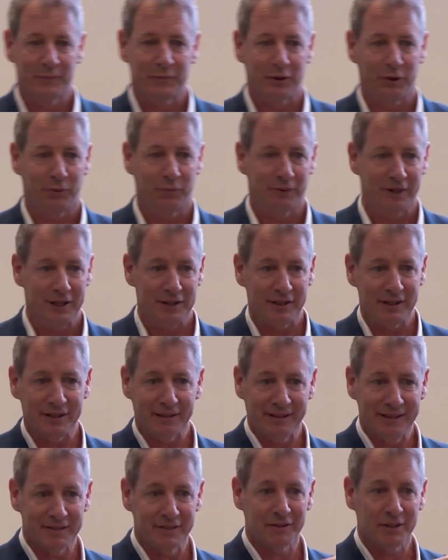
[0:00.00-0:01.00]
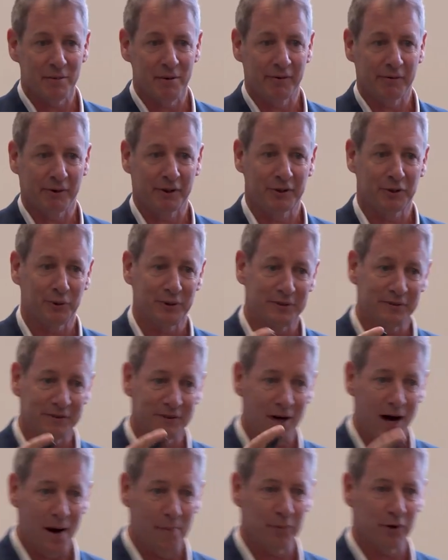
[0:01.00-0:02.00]
So these, these things come every day. So it's
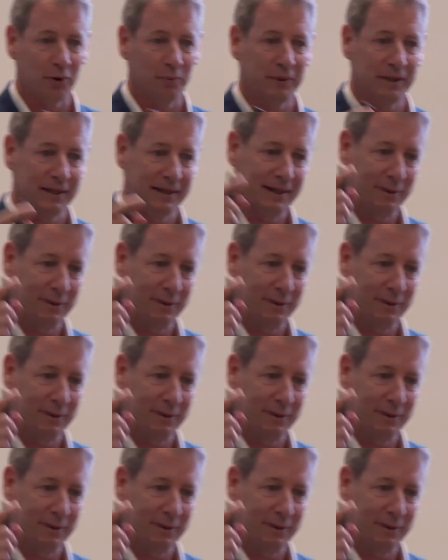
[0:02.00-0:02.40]
topical, but